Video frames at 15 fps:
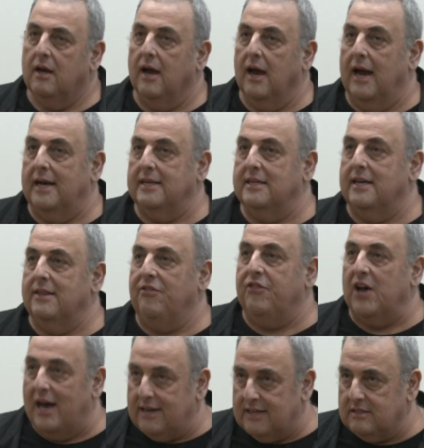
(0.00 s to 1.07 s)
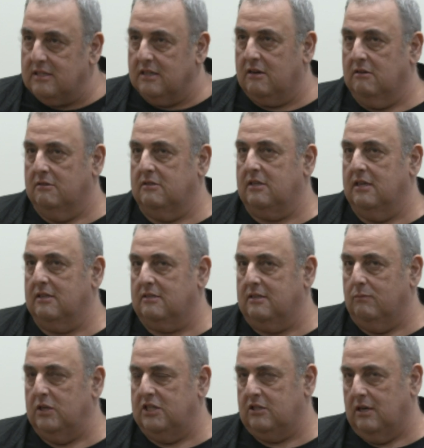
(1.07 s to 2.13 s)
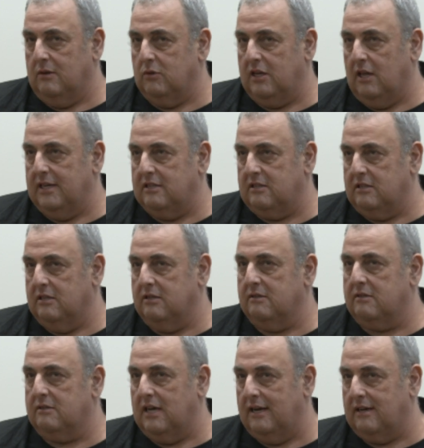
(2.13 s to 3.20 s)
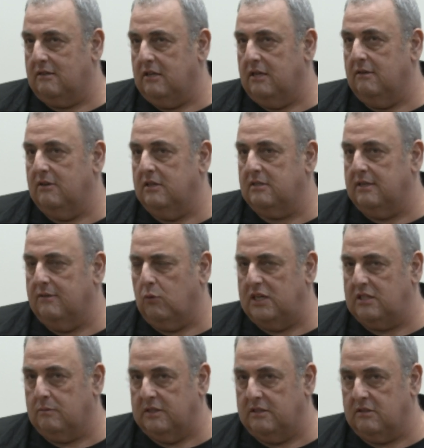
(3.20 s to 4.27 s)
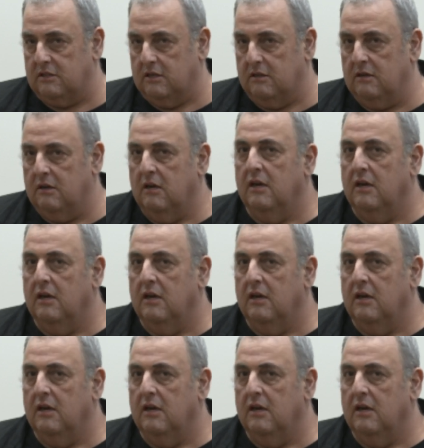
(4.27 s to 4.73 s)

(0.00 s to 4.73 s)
And that is the context in which I would like to thank the University of Westminster.